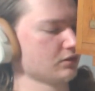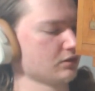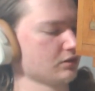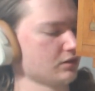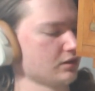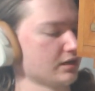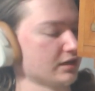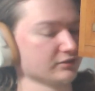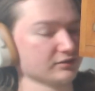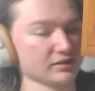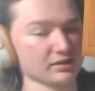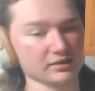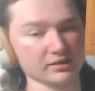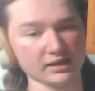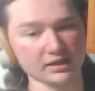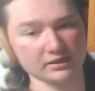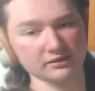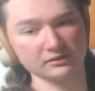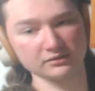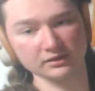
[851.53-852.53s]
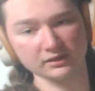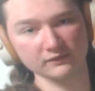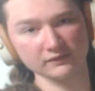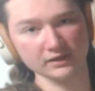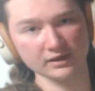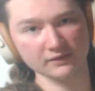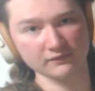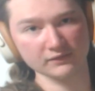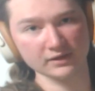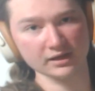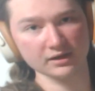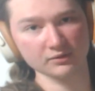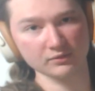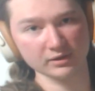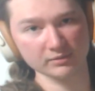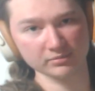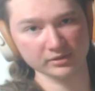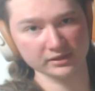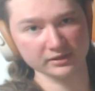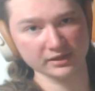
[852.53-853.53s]
outside of that, I've got a
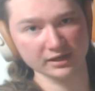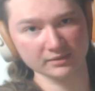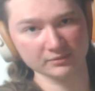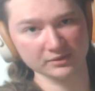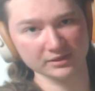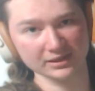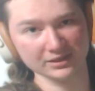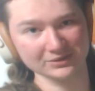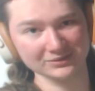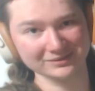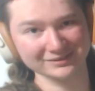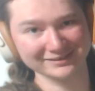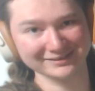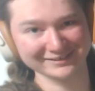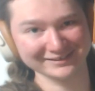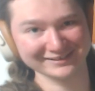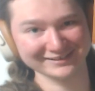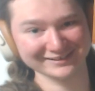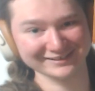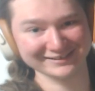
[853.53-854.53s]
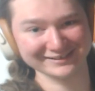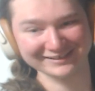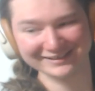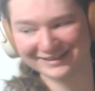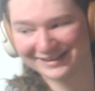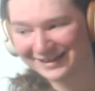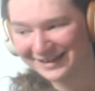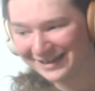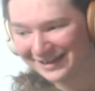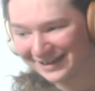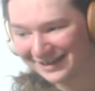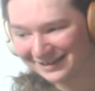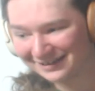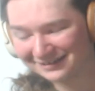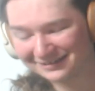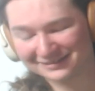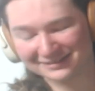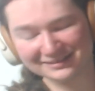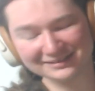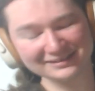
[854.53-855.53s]
wet plate camera now.
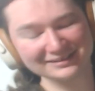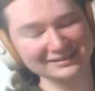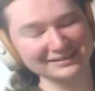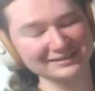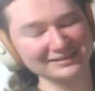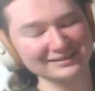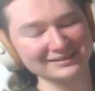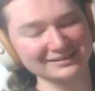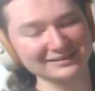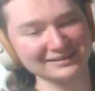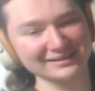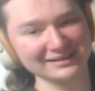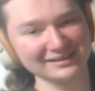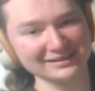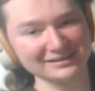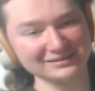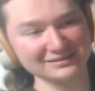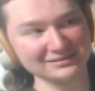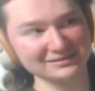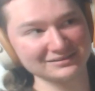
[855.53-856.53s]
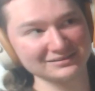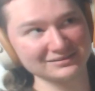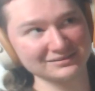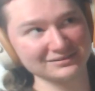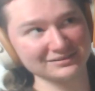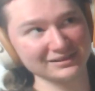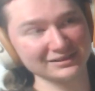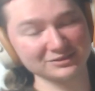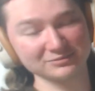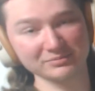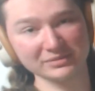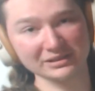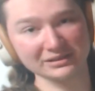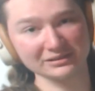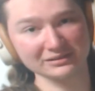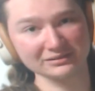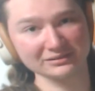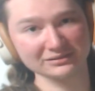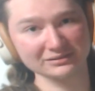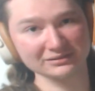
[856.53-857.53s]
And it's
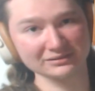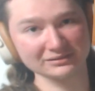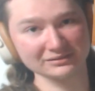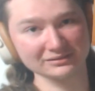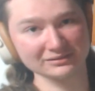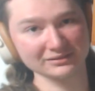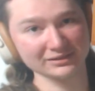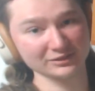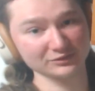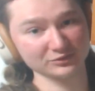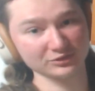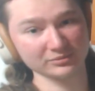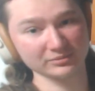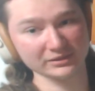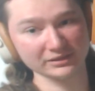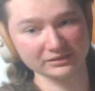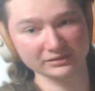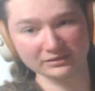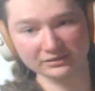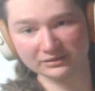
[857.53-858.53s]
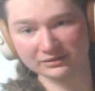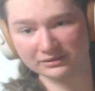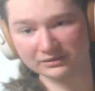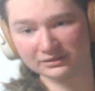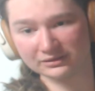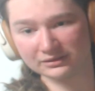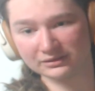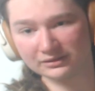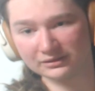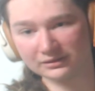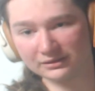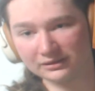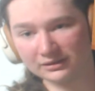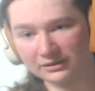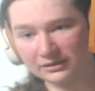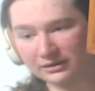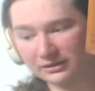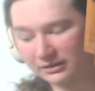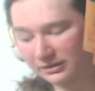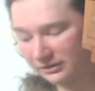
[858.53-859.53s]
big. It's real big.
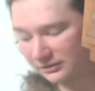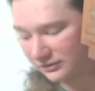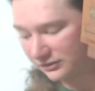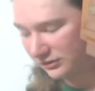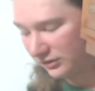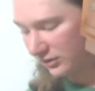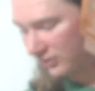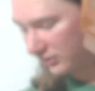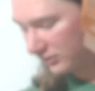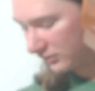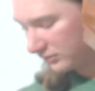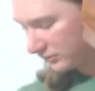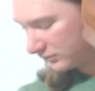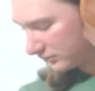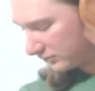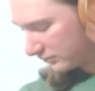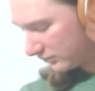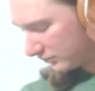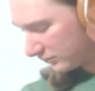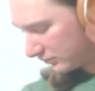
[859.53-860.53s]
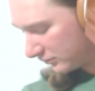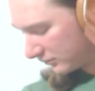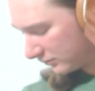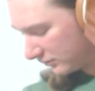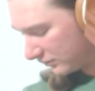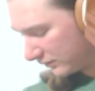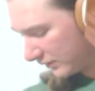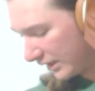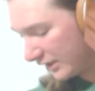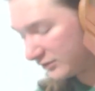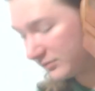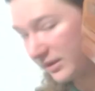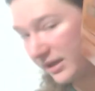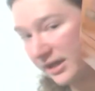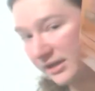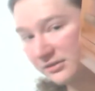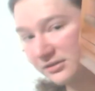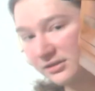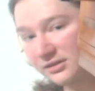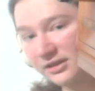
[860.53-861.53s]
So that's my
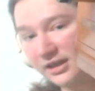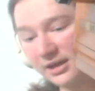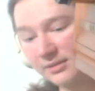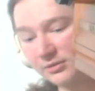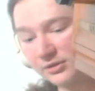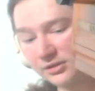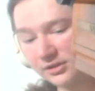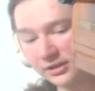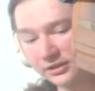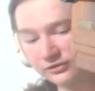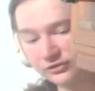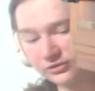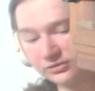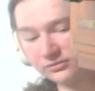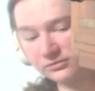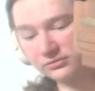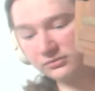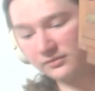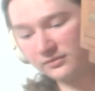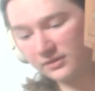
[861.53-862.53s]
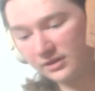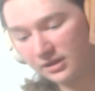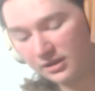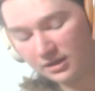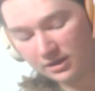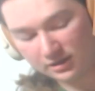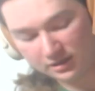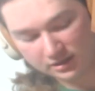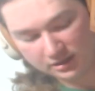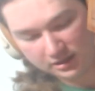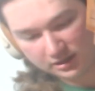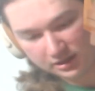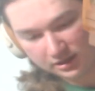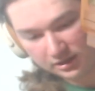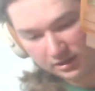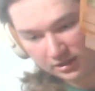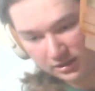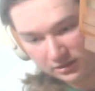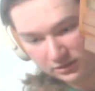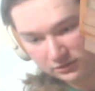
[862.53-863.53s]
antique camera collection.
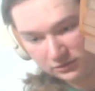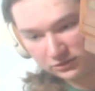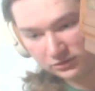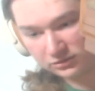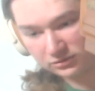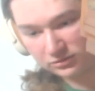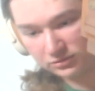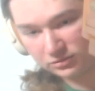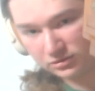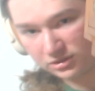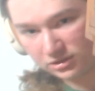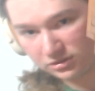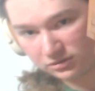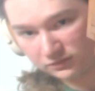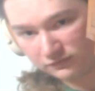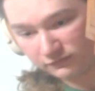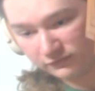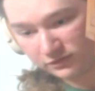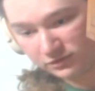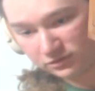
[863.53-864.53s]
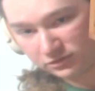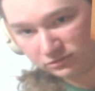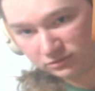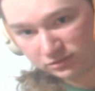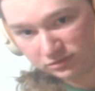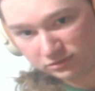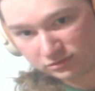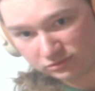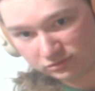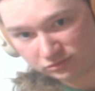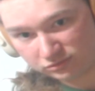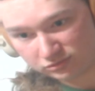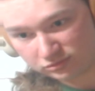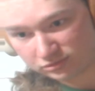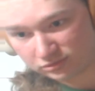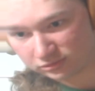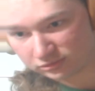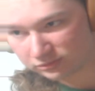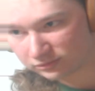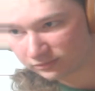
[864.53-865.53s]
And without further
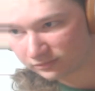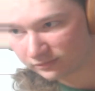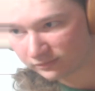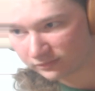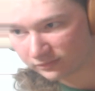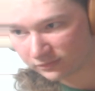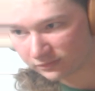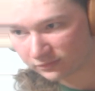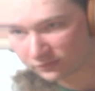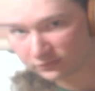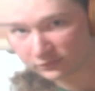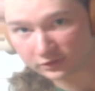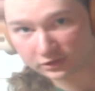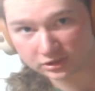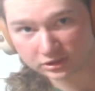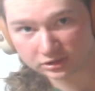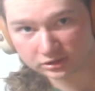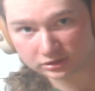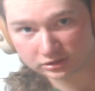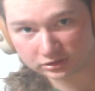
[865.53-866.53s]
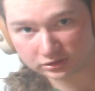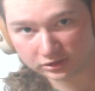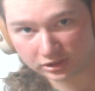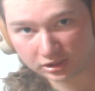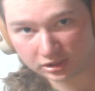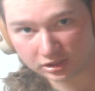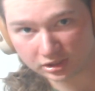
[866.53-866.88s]
ado, see ya.